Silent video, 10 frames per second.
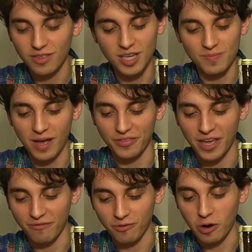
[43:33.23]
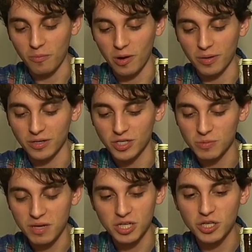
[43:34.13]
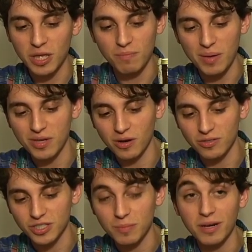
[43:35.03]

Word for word: Think about that for a moment. Just make sure that baby don't see.